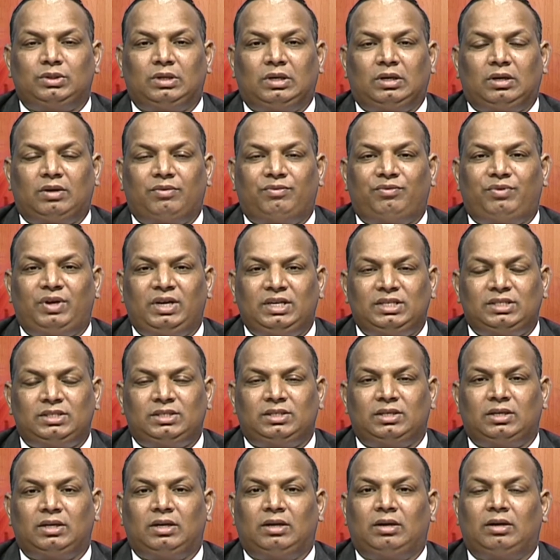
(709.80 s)
faced
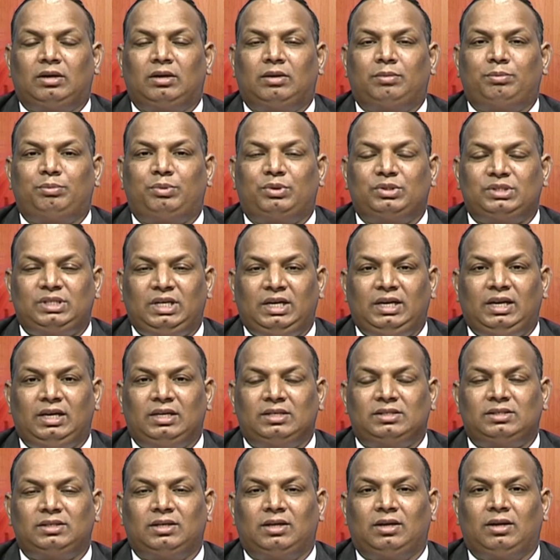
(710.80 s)

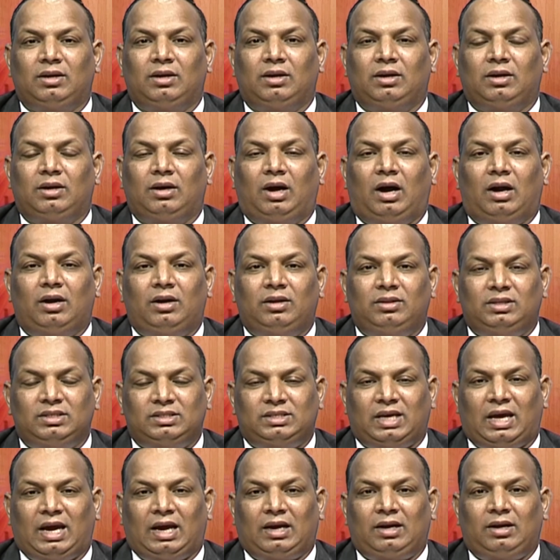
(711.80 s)
proceedings under this
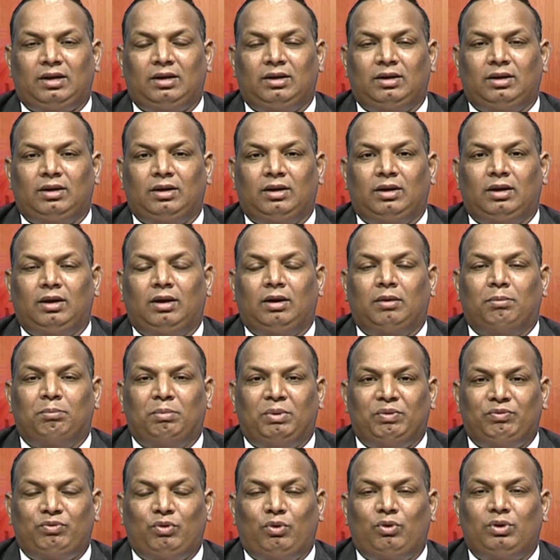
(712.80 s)
act
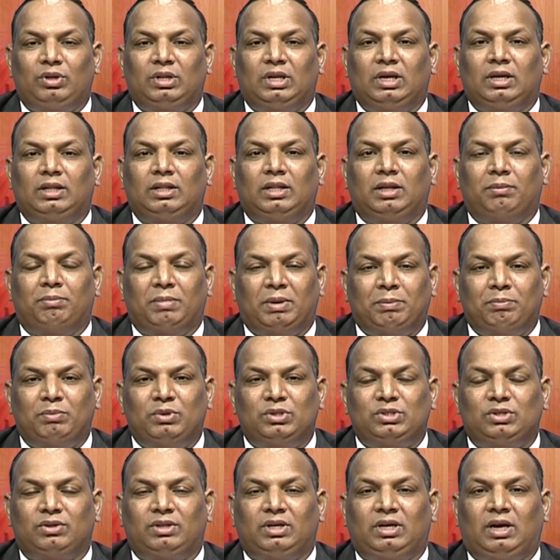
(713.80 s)
before the members
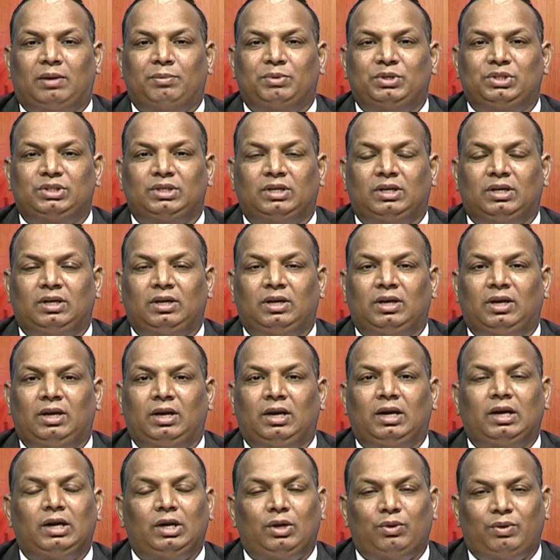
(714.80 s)
of the commission
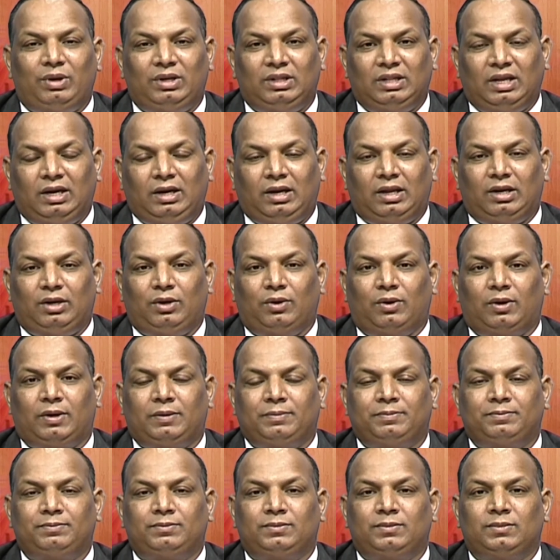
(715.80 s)
during their tenure.
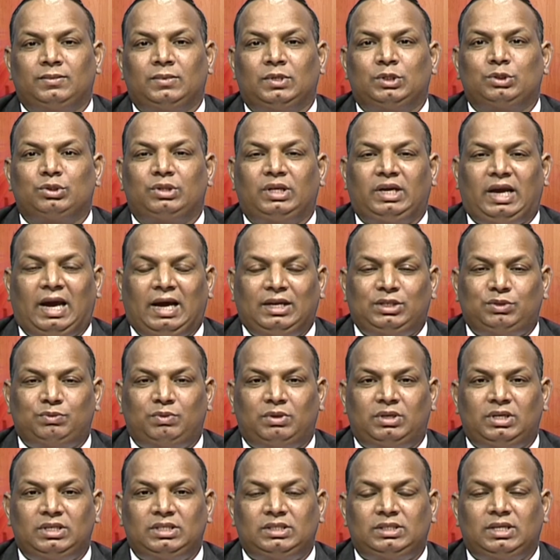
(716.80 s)
So, the catchword
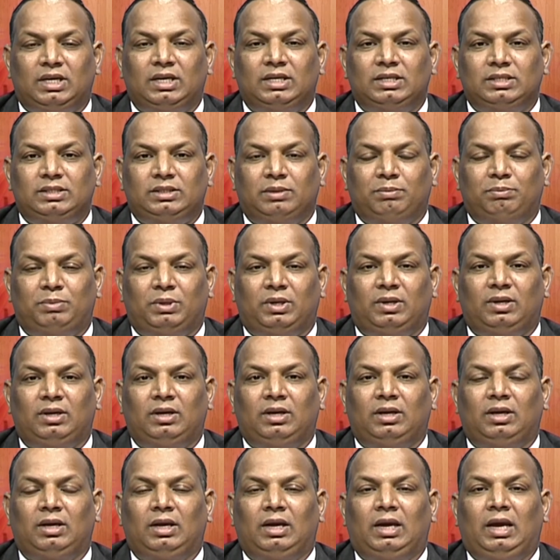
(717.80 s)
is simple:
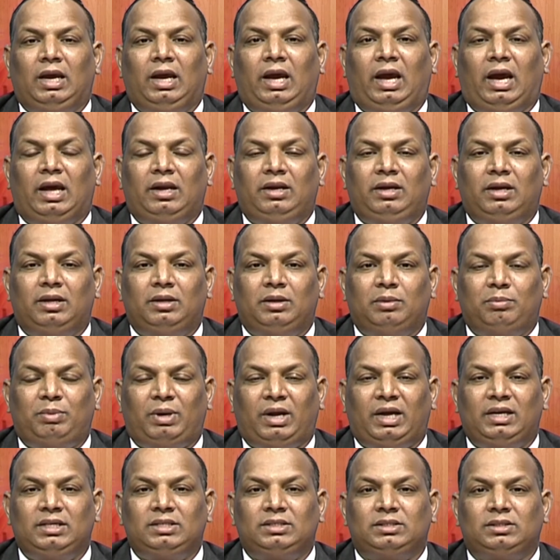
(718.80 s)
any
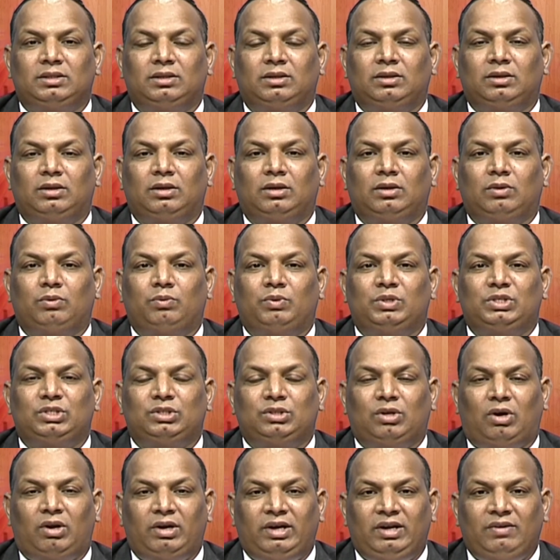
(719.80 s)
enterprise which has
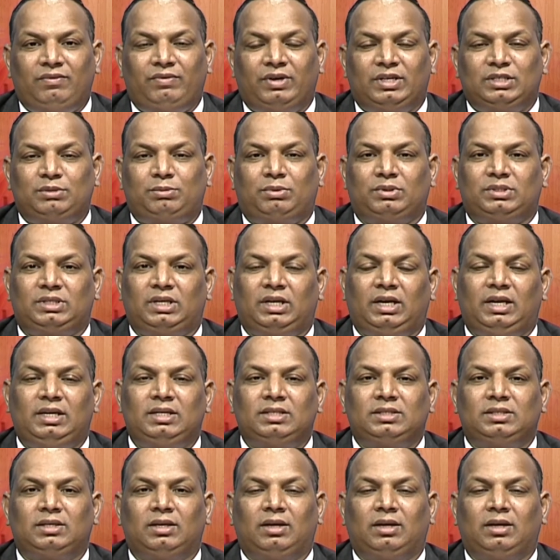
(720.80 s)
already faced proceedings